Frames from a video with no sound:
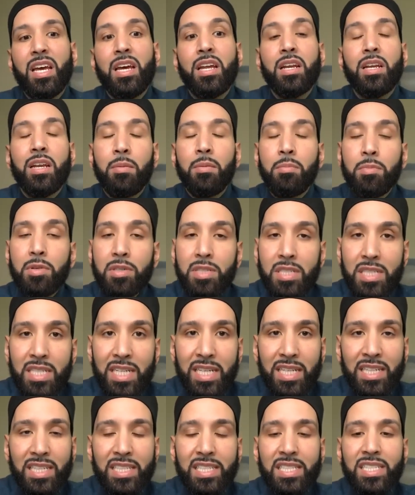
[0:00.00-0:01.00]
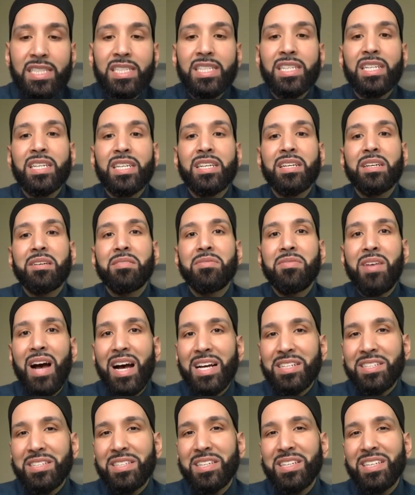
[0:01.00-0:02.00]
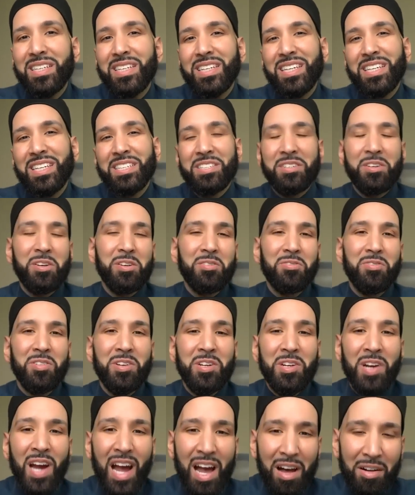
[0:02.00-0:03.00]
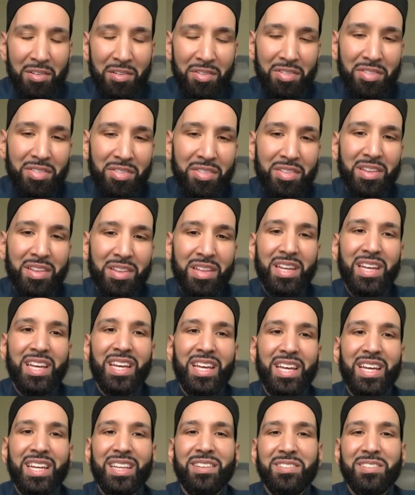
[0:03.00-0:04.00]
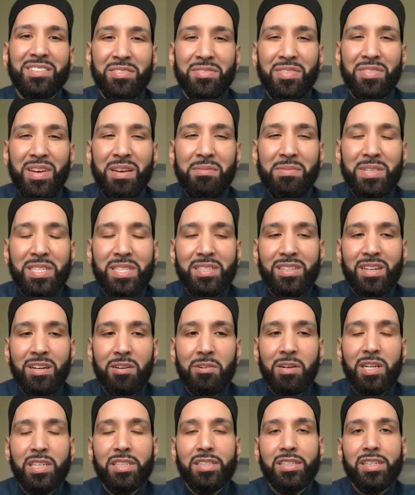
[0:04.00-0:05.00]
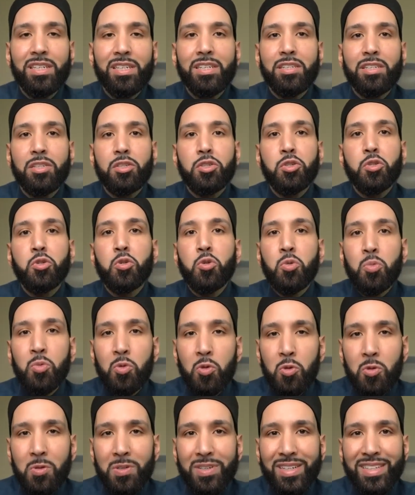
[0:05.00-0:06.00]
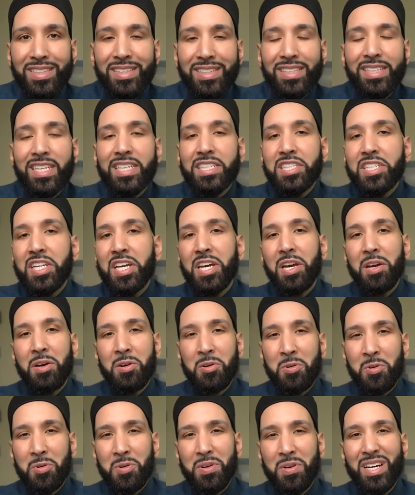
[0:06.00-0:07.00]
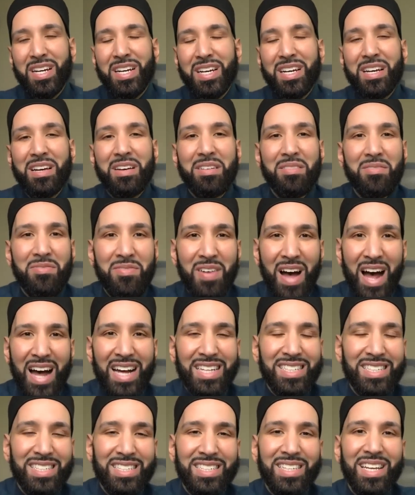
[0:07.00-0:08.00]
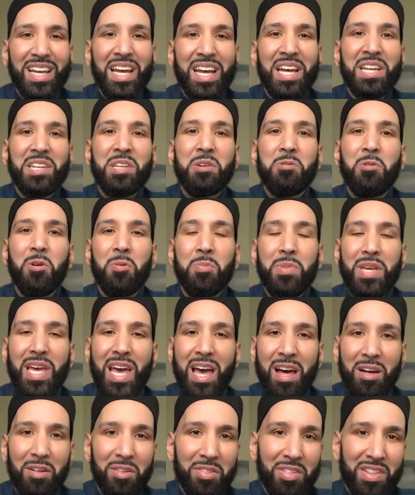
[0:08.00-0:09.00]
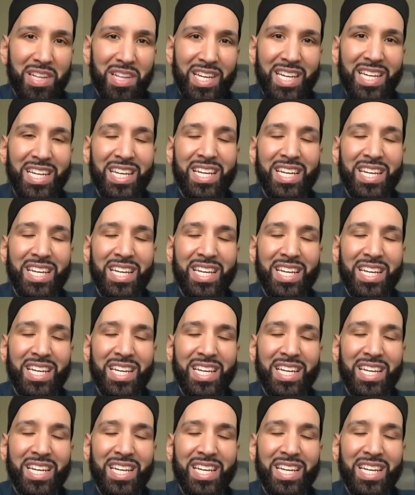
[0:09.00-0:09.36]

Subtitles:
Number six, fasting is good for your health. There's the famous narration, sumu tasihhu, fast and you will be healthy.